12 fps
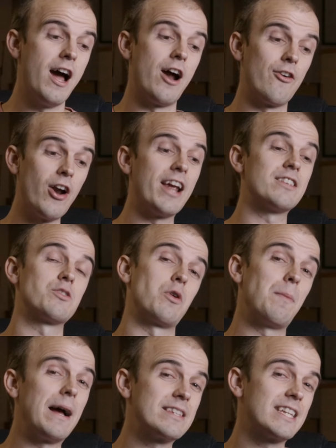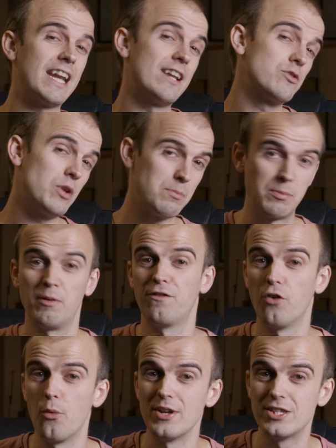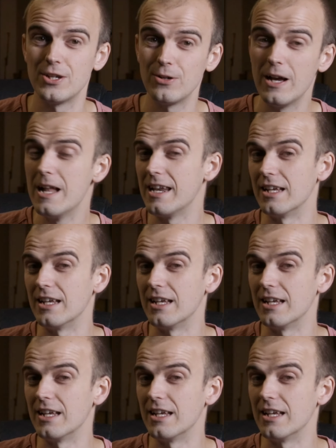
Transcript: All right, so we're about to get into it, but before we do,